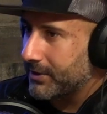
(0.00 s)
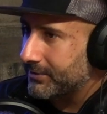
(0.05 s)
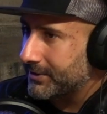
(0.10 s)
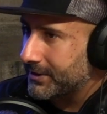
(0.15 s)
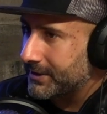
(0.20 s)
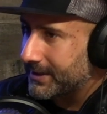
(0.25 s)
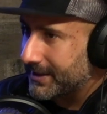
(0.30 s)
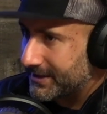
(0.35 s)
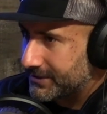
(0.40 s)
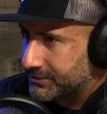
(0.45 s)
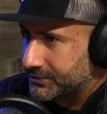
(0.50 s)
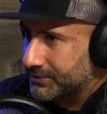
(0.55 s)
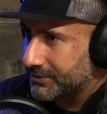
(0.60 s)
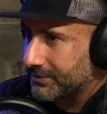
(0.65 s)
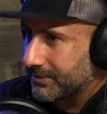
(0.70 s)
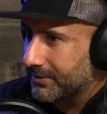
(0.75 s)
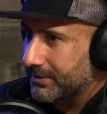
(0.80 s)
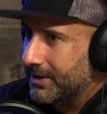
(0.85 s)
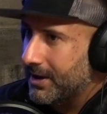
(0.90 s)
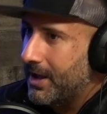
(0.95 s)
out in
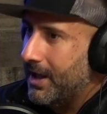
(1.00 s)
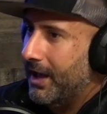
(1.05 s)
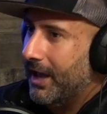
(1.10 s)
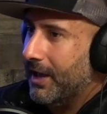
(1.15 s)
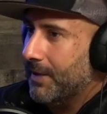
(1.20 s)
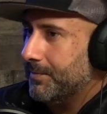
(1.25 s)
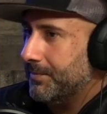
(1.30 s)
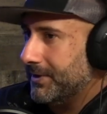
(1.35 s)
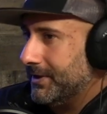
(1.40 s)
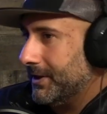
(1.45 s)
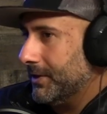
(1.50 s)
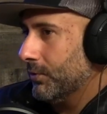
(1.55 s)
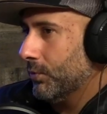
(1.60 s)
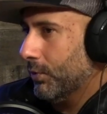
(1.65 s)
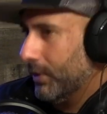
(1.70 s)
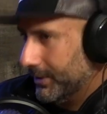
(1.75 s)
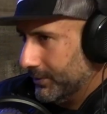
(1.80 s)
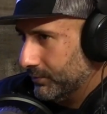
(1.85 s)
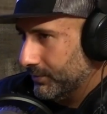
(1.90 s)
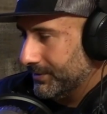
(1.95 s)
nature and being
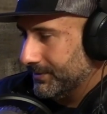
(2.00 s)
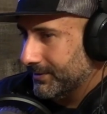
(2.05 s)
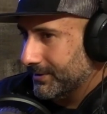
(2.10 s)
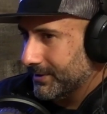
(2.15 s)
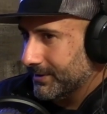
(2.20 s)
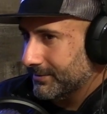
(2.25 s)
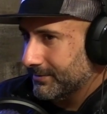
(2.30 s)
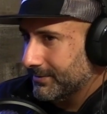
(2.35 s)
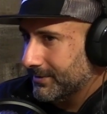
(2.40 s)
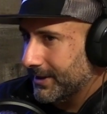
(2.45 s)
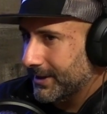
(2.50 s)
one with it.